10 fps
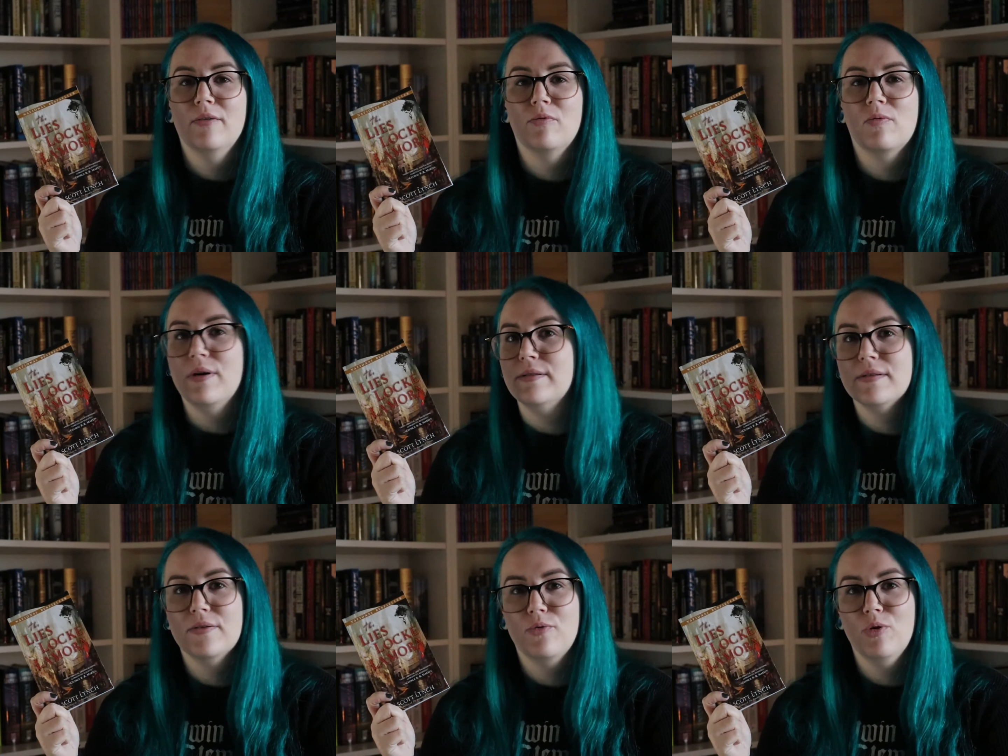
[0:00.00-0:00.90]

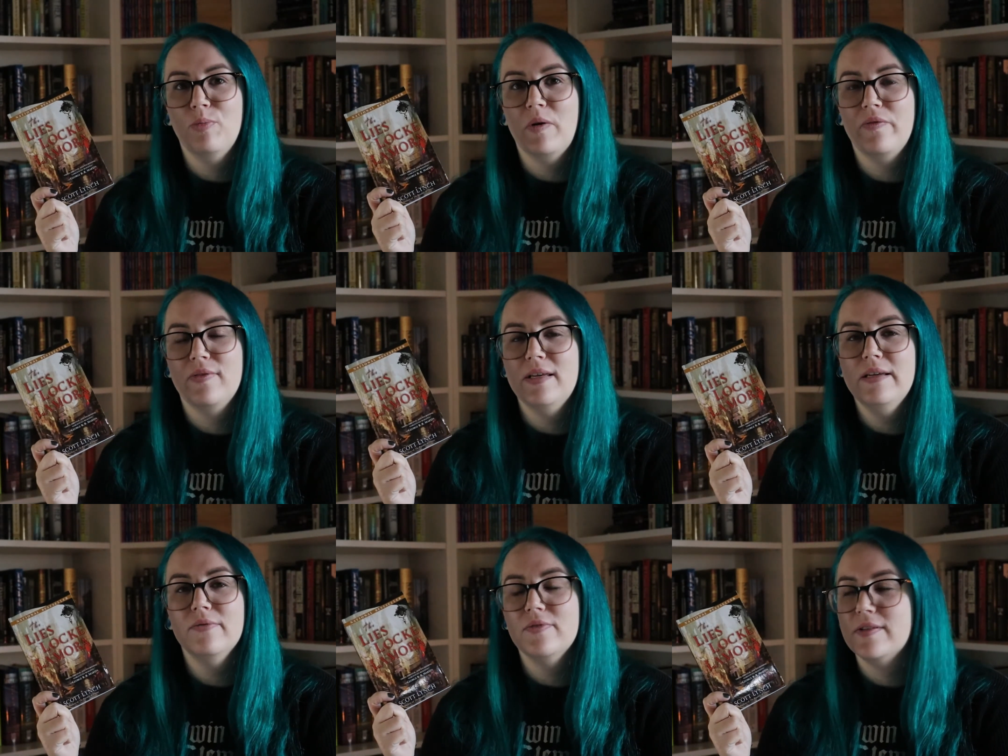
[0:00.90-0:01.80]
runs a group of
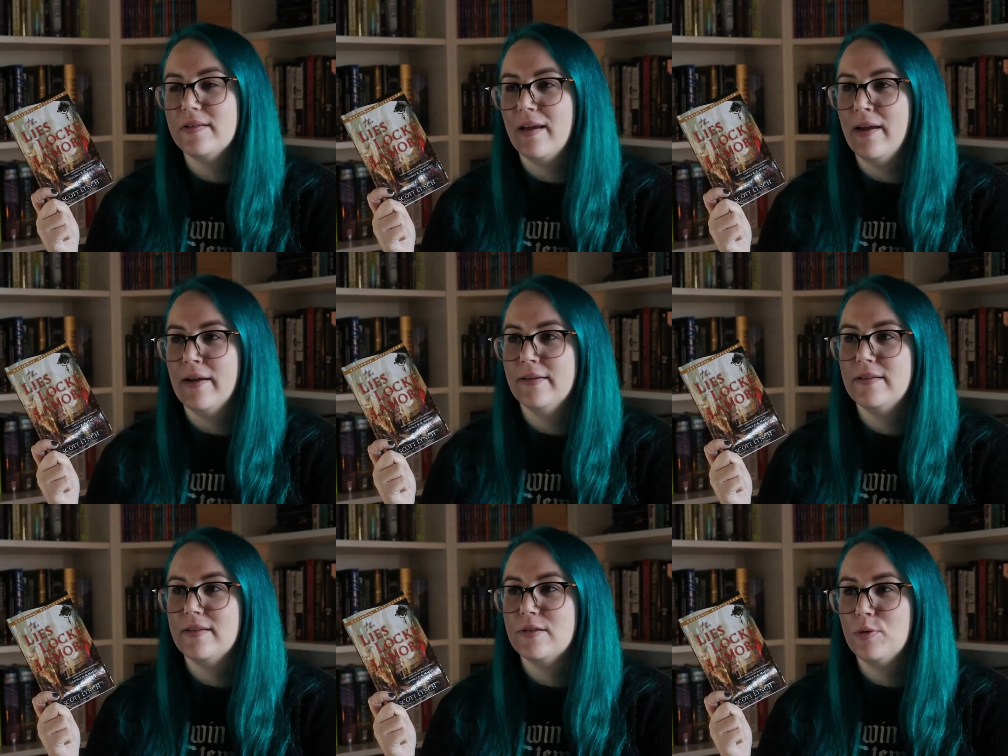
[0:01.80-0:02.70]
thieves and
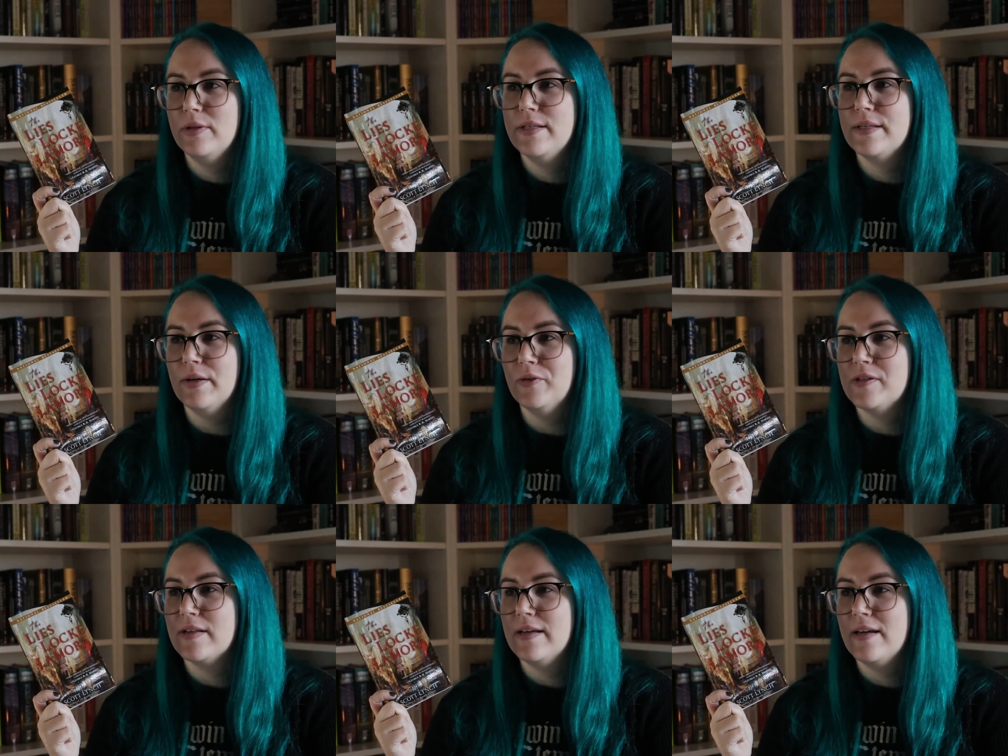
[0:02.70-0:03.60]
this really
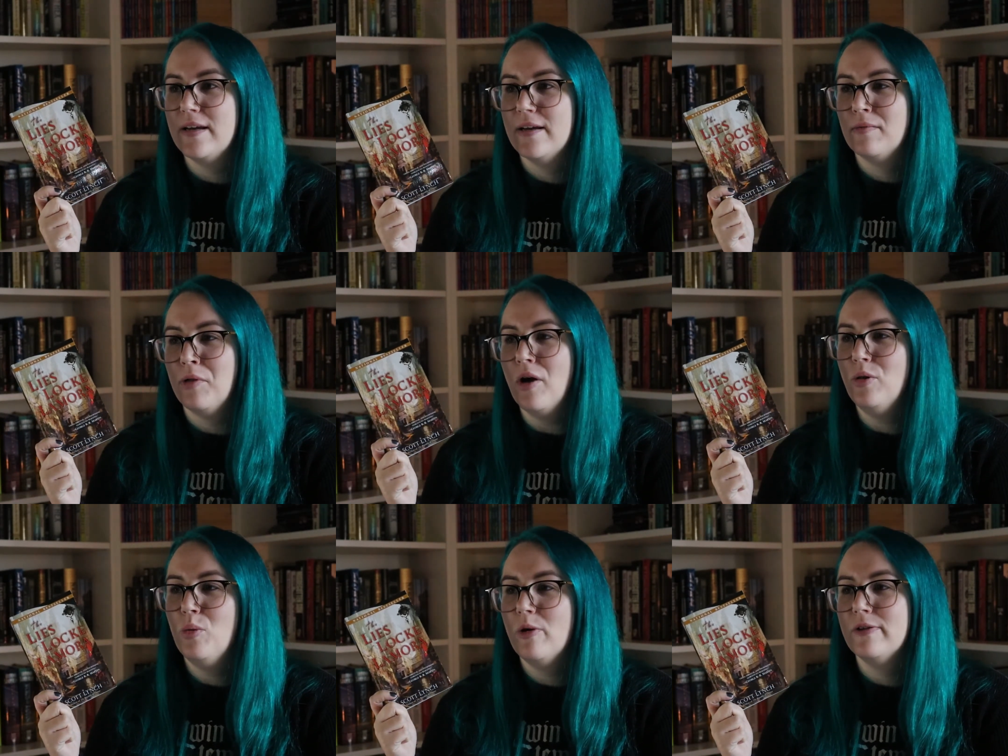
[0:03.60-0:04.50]
sounds like Locke
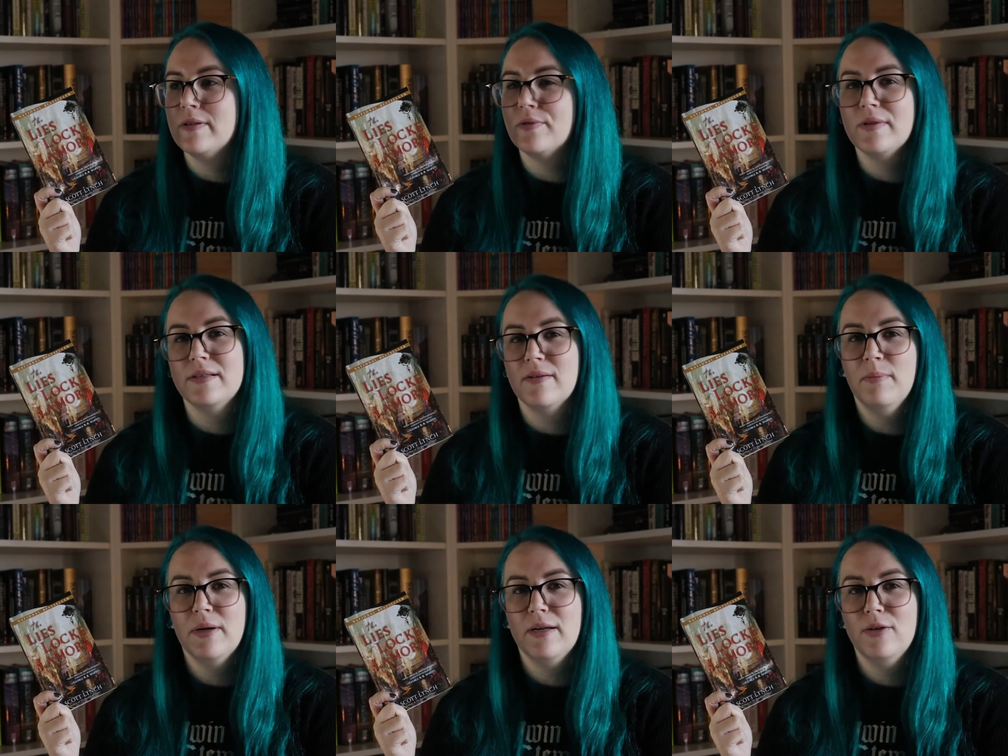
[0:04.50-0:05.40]
sounds like
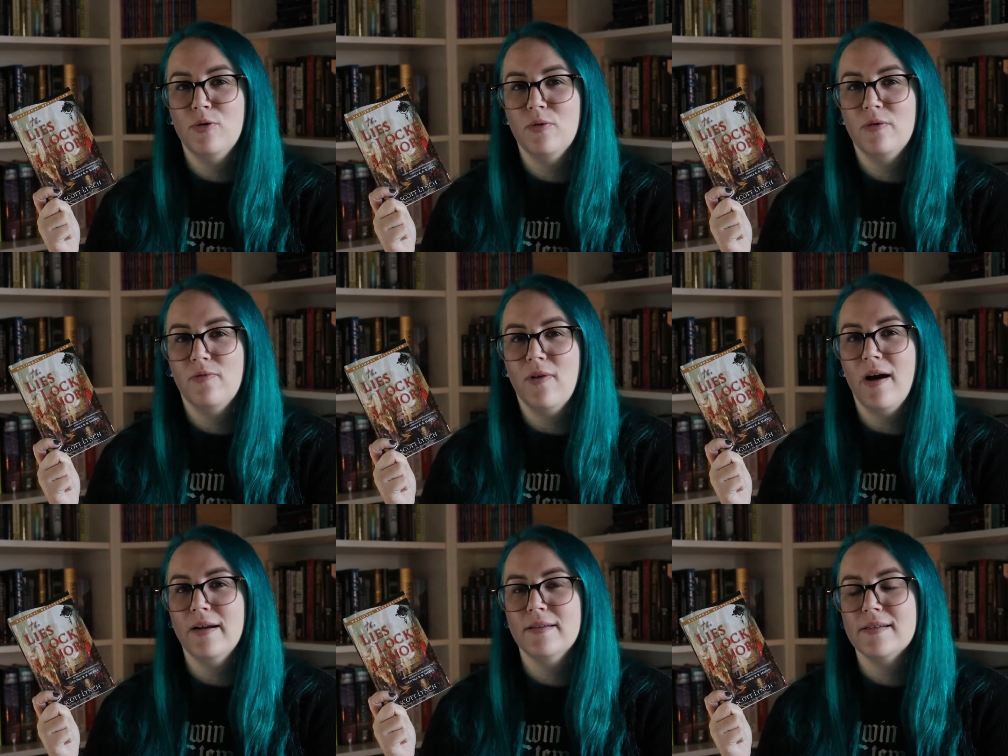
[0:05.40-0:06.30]
somebody you'd
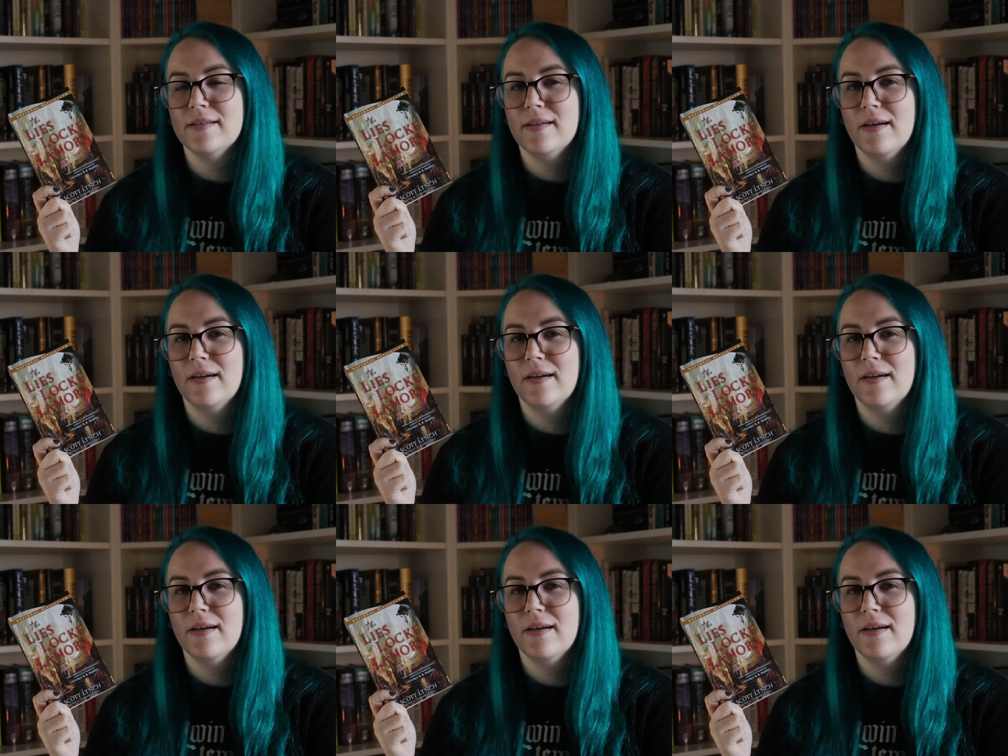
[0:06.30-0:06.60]
find